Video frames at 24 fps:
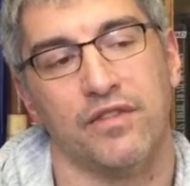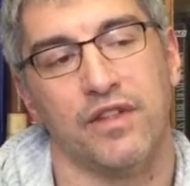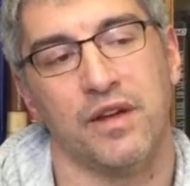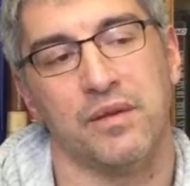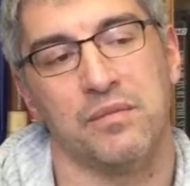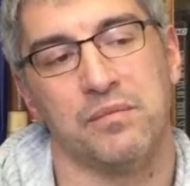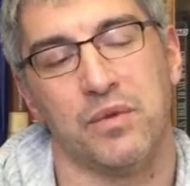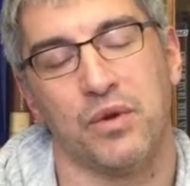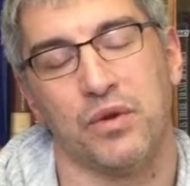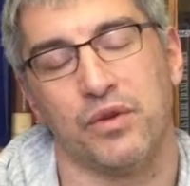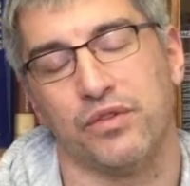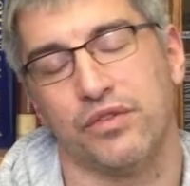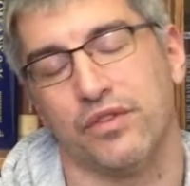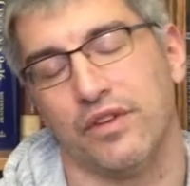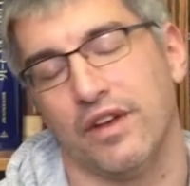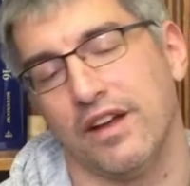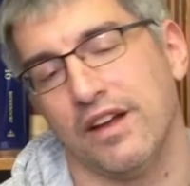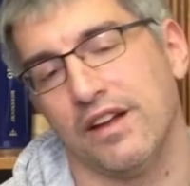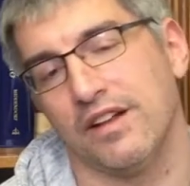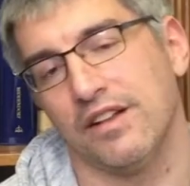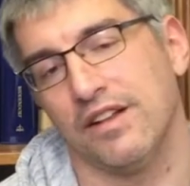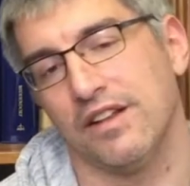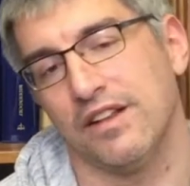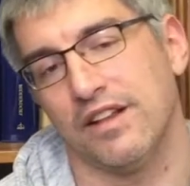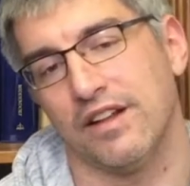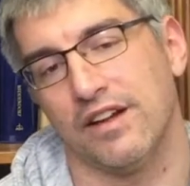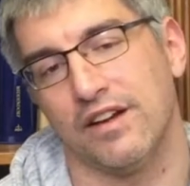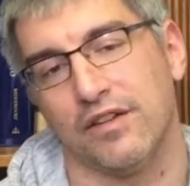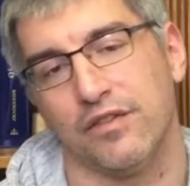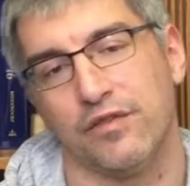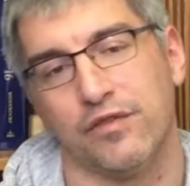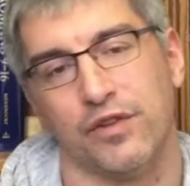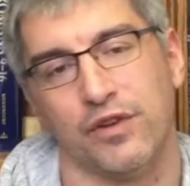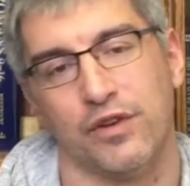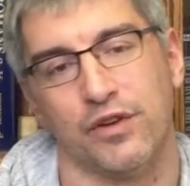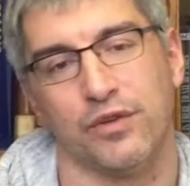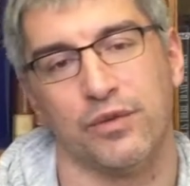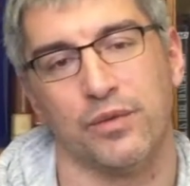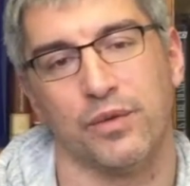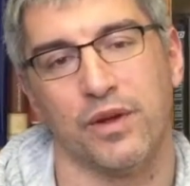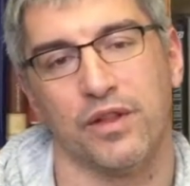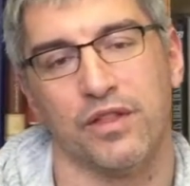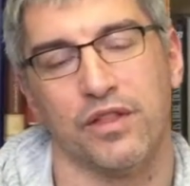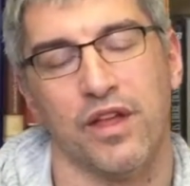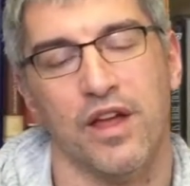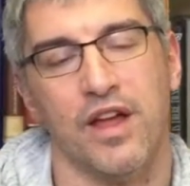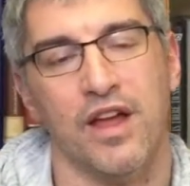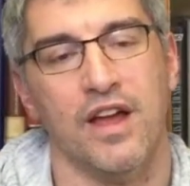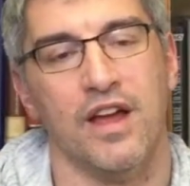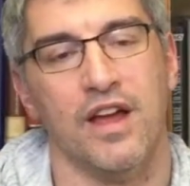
them, most likely, that are filled with